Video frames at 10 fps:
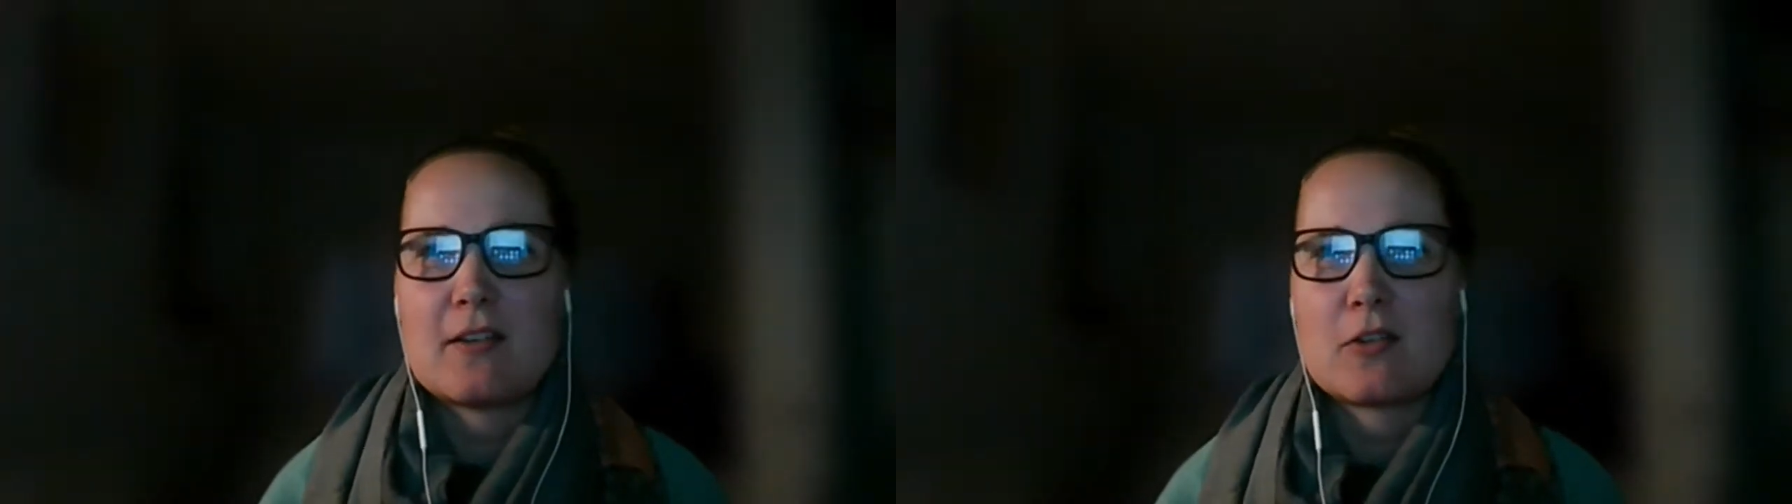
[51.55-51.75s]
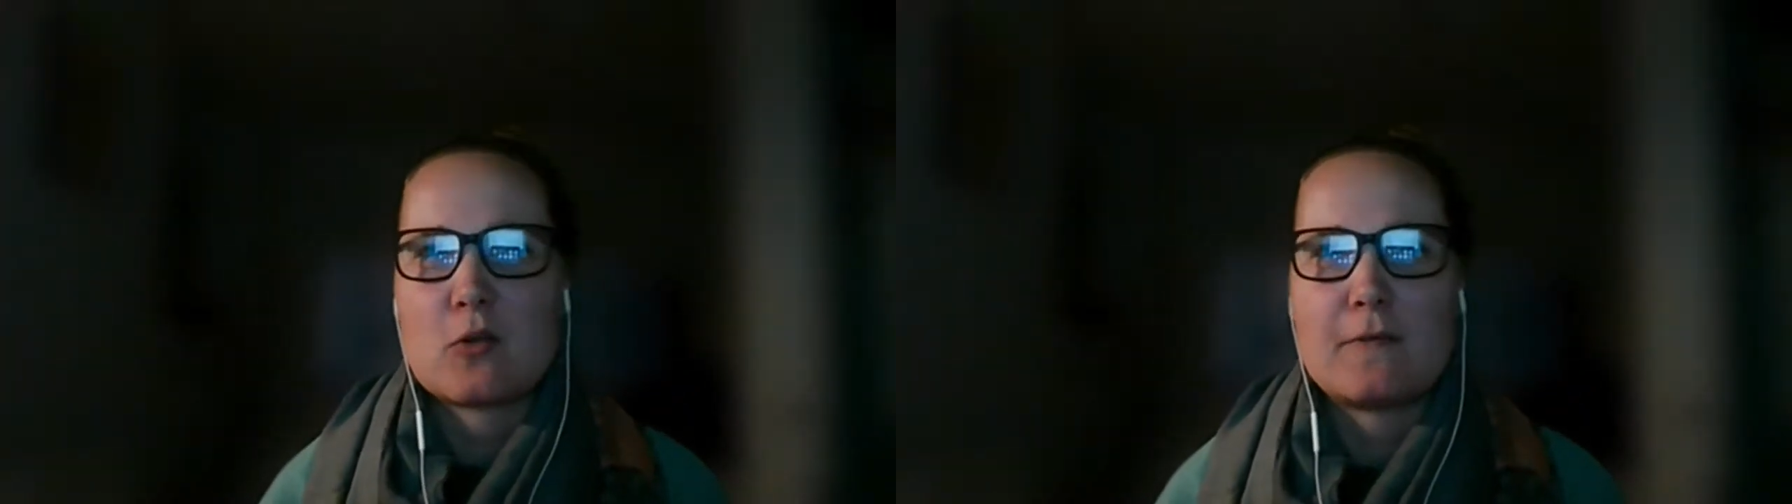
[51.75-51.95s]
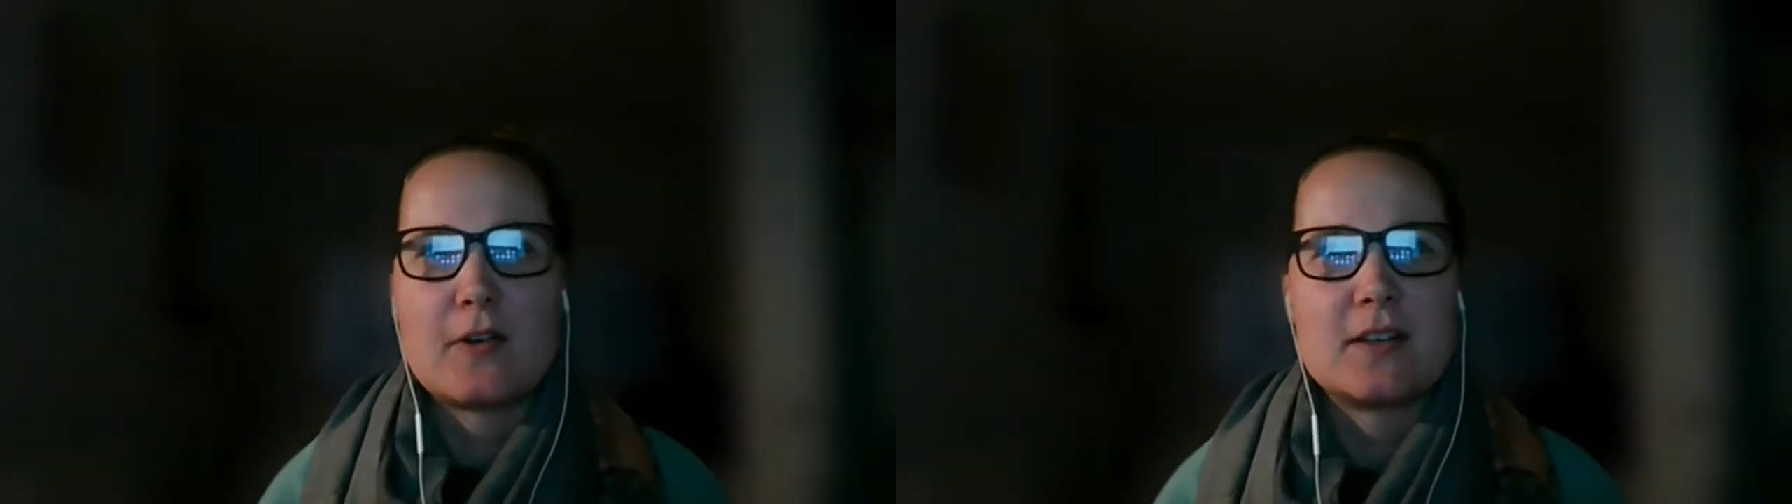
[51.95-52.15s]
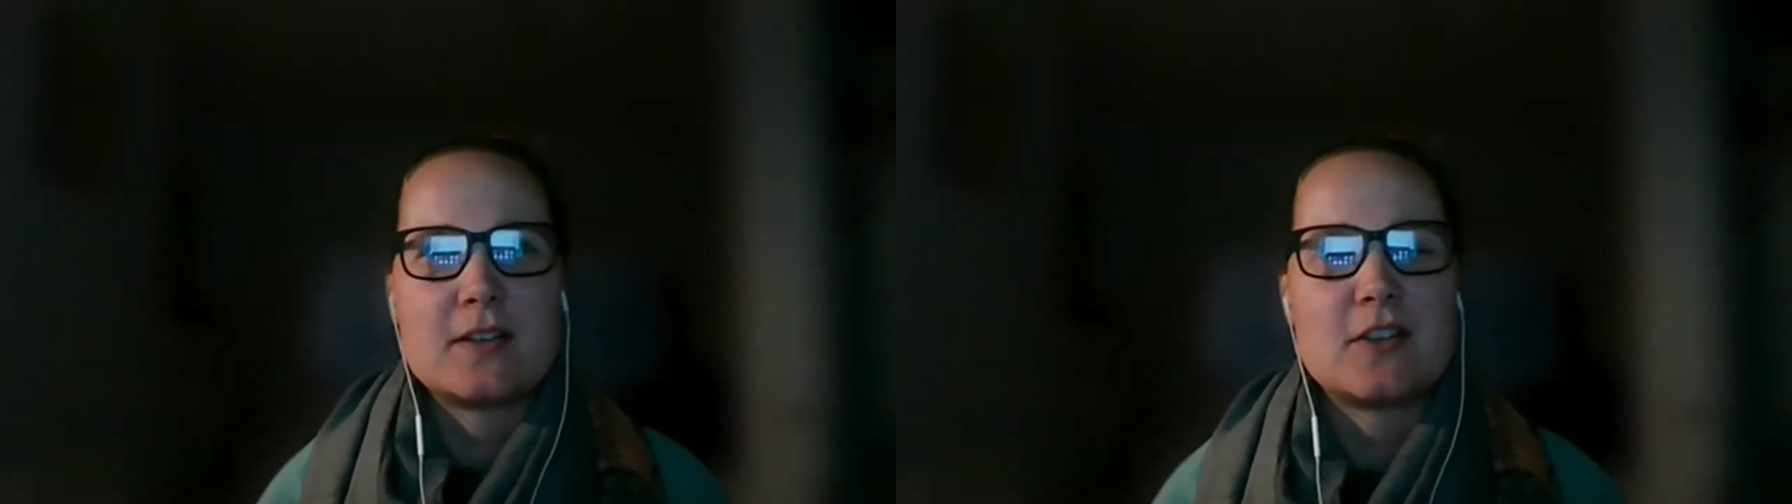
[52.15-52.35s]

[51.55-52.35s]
I qualified in